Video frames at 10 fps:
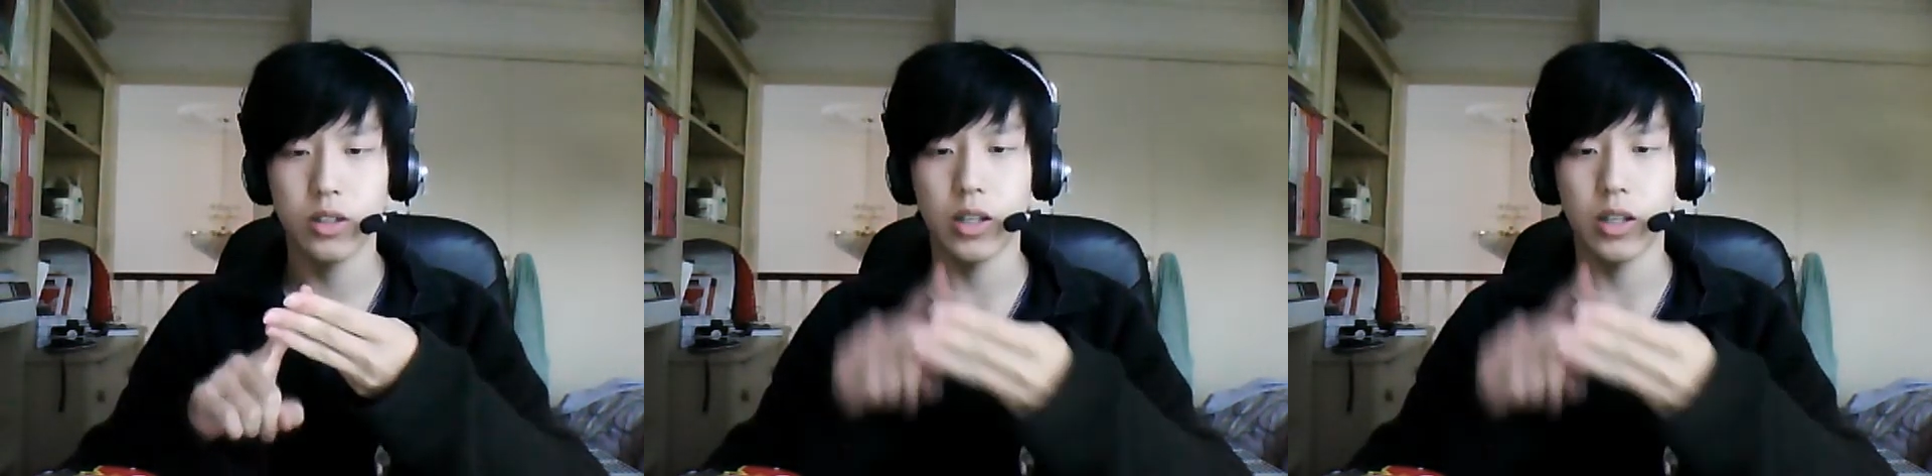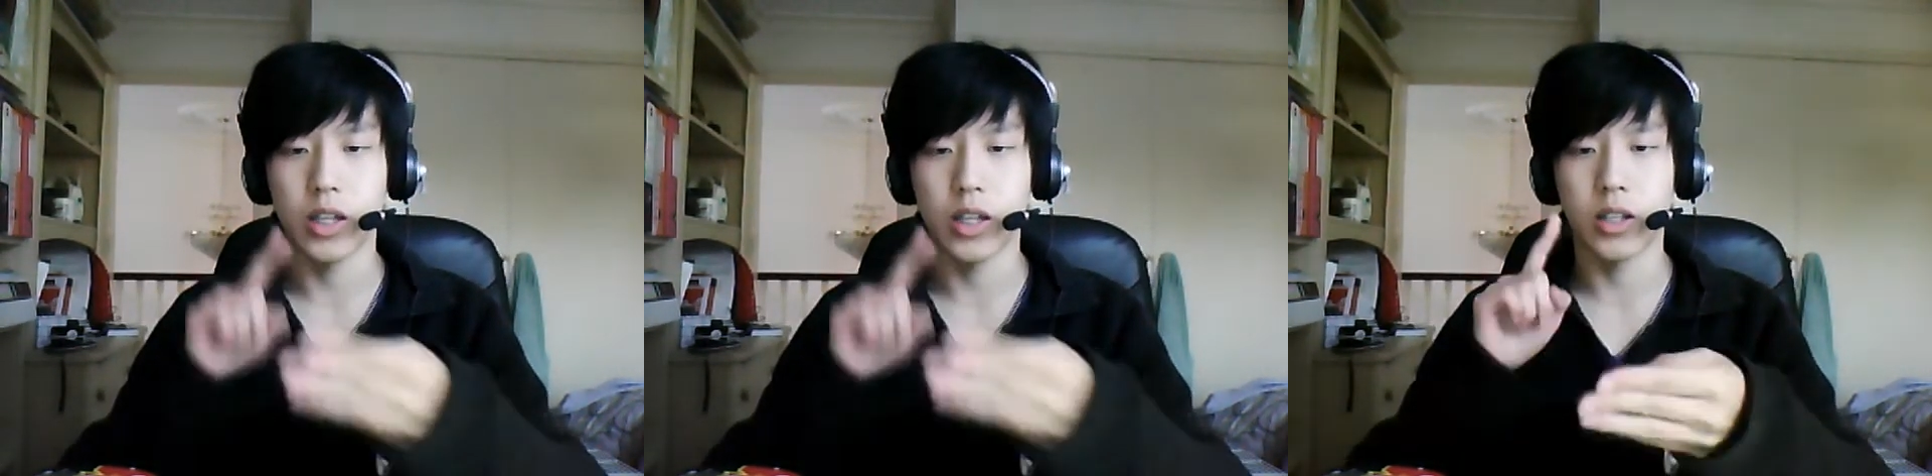
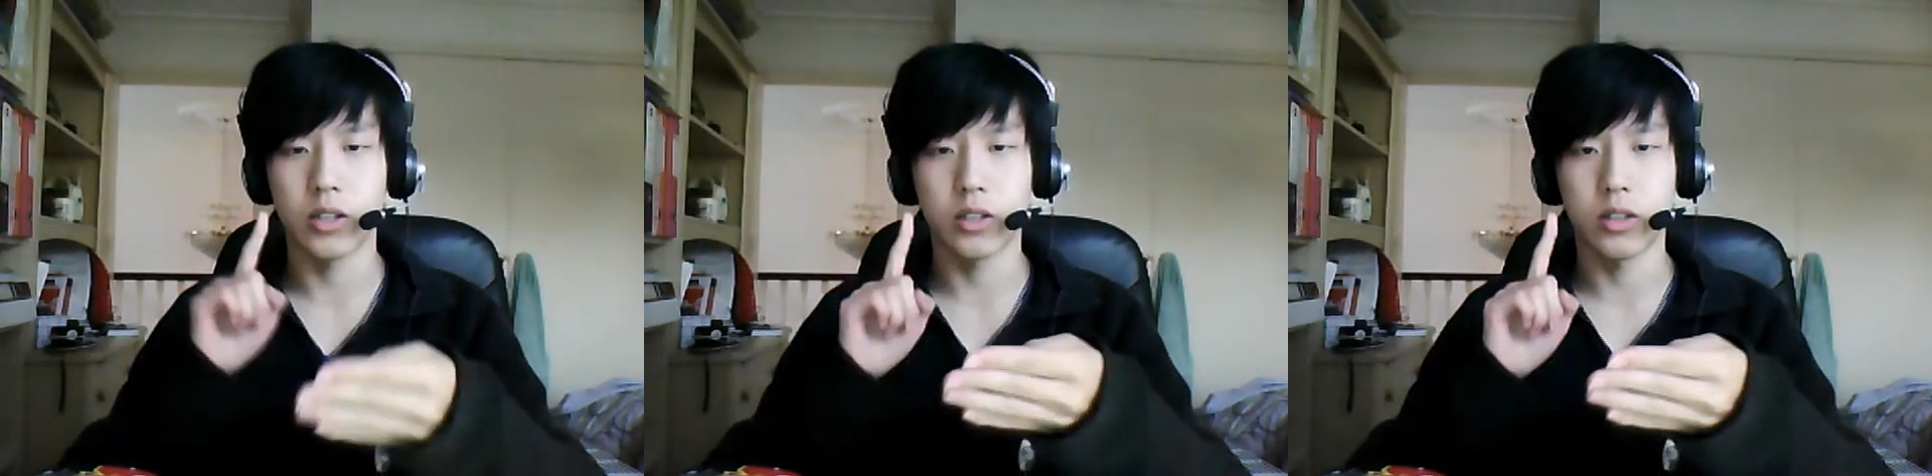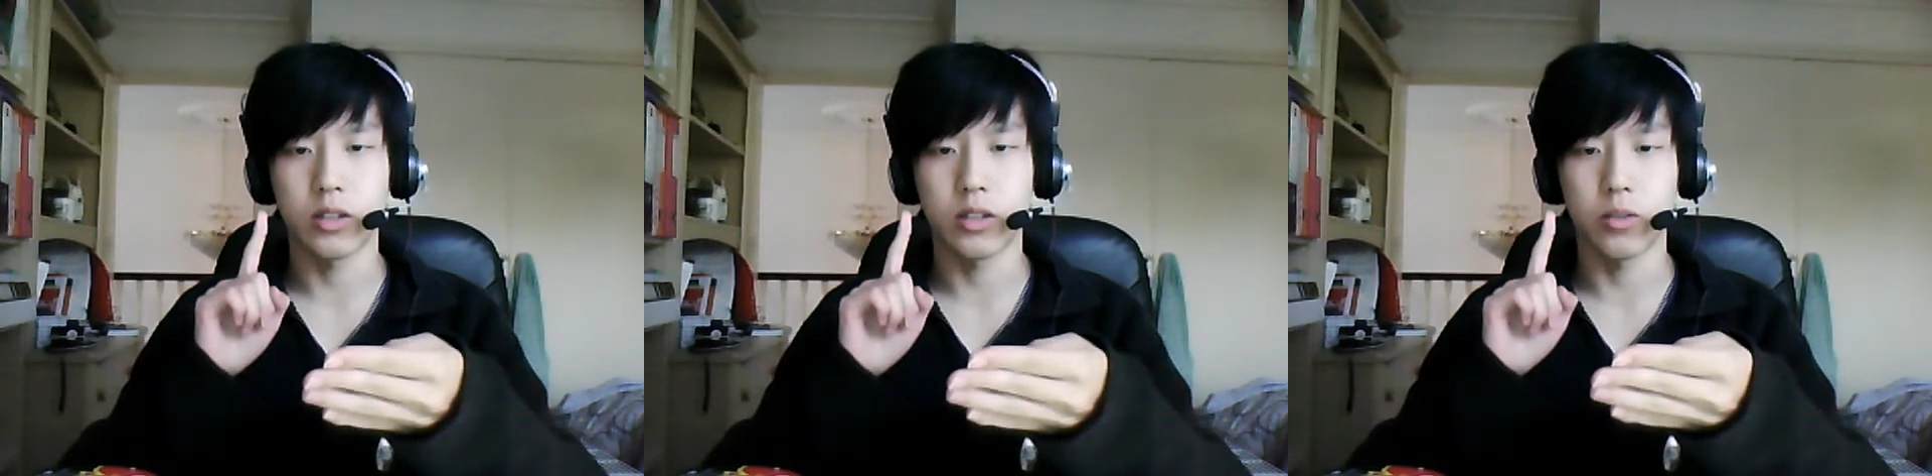and
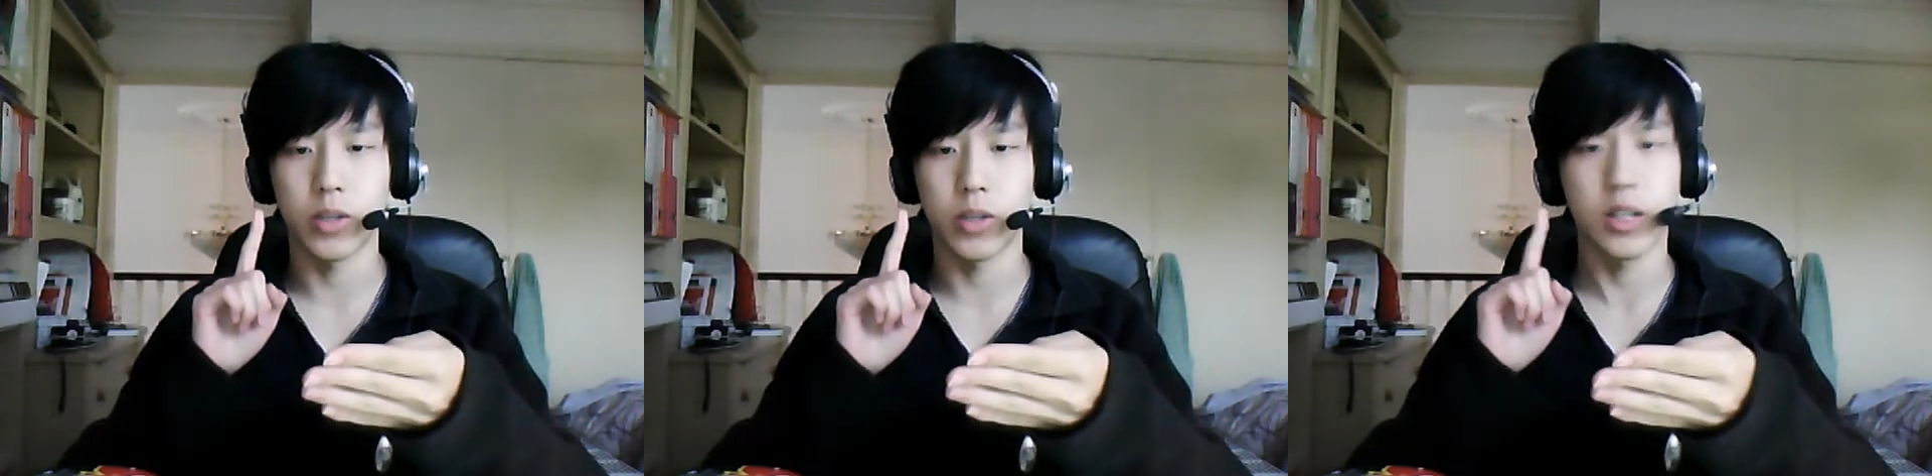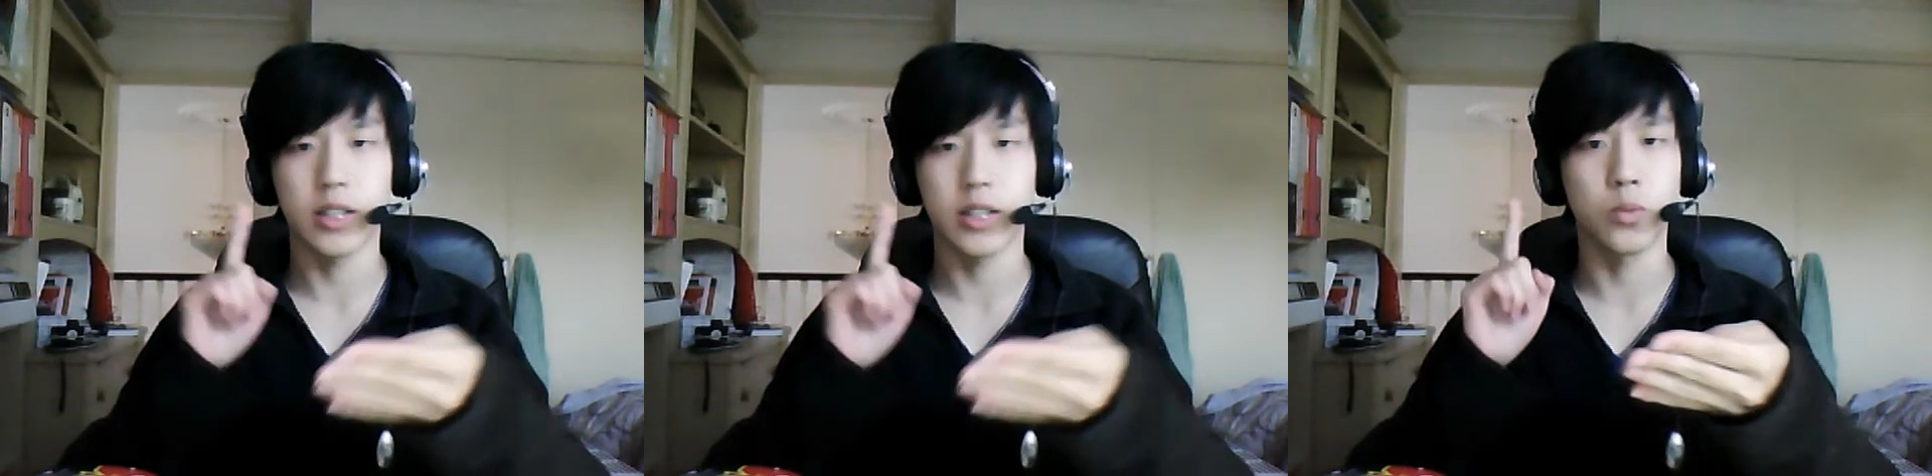where you
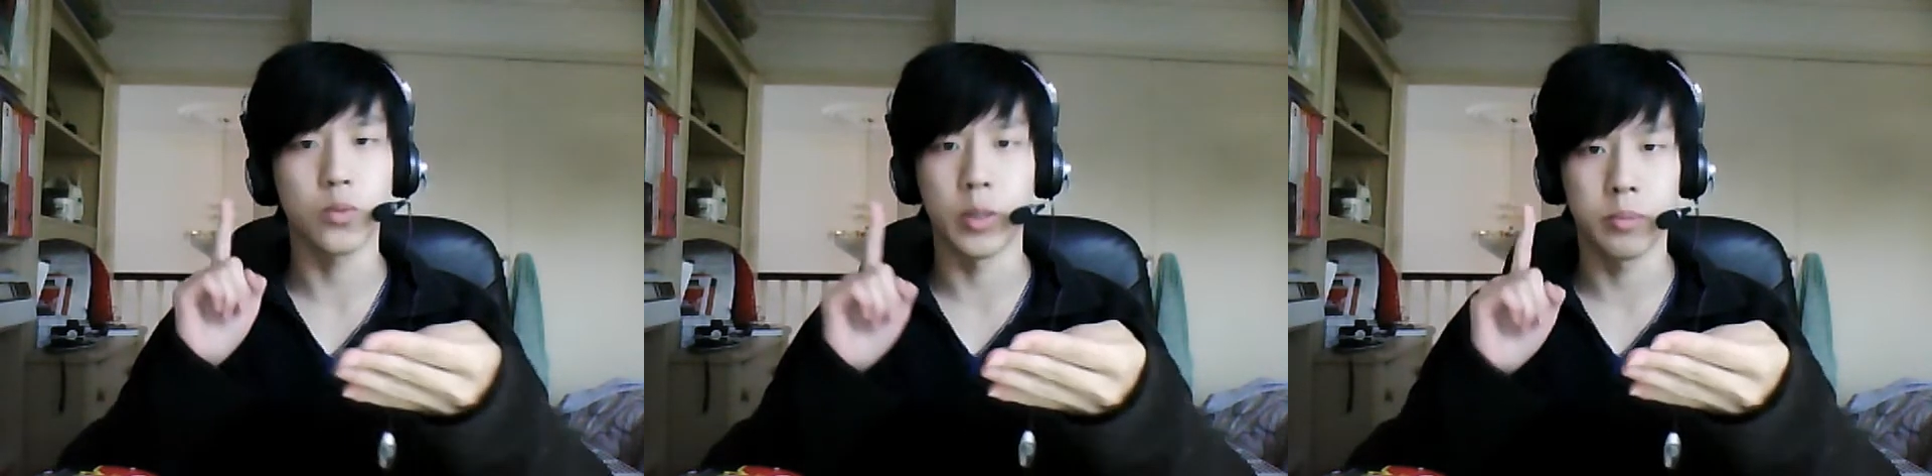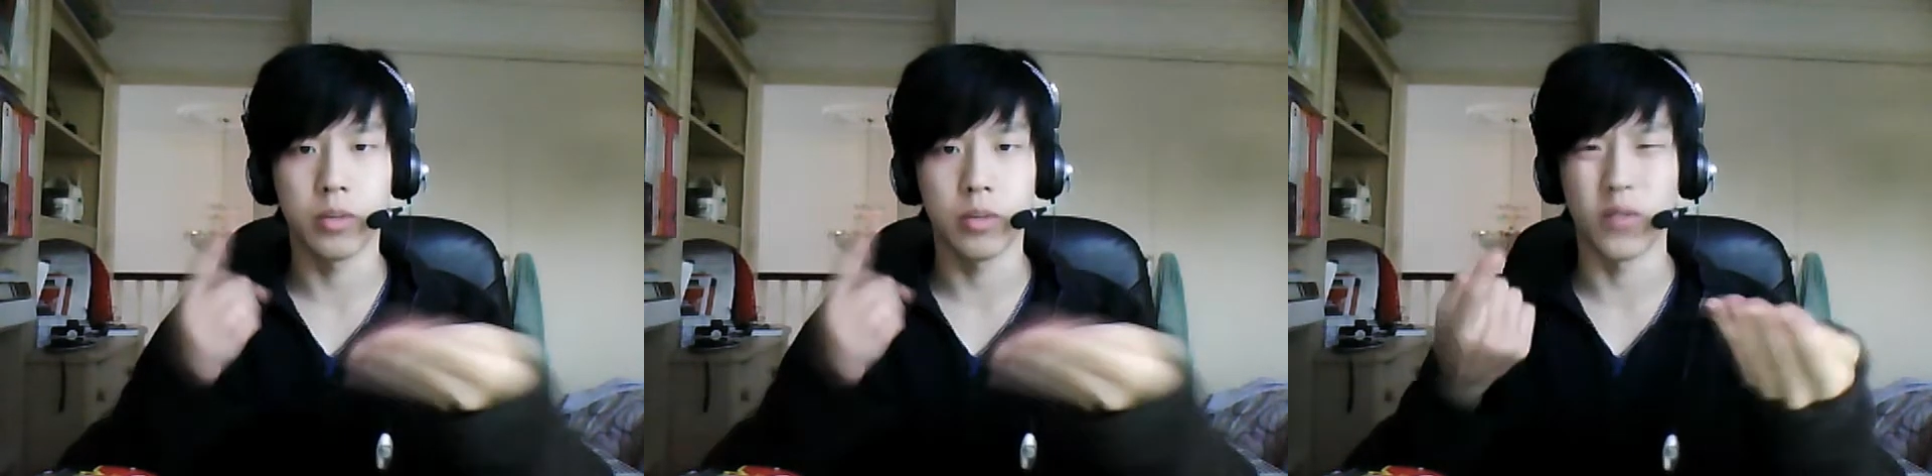swim,
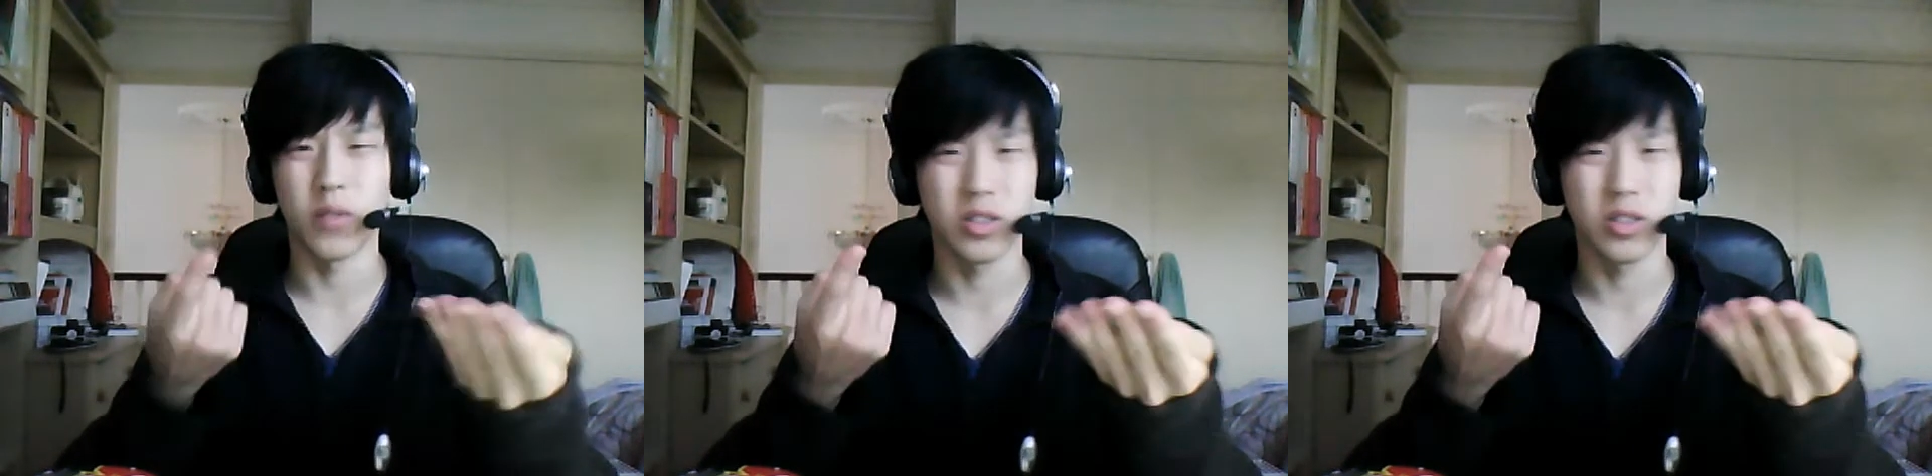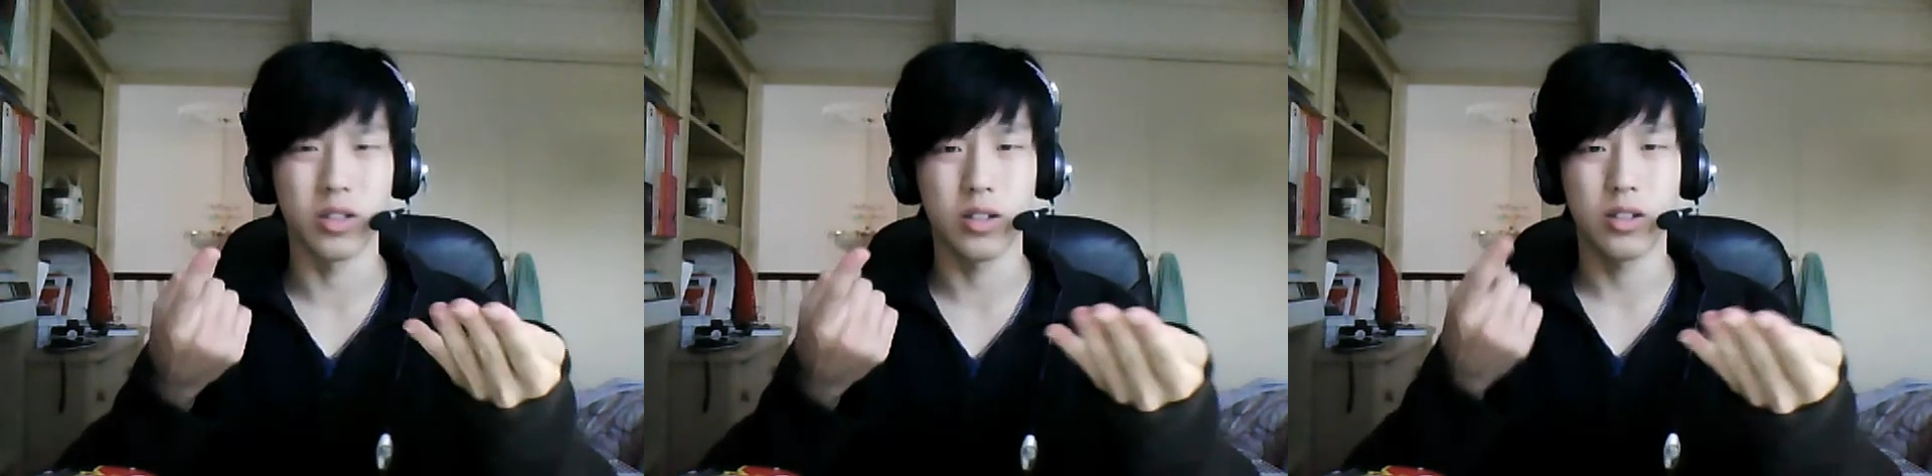obviously,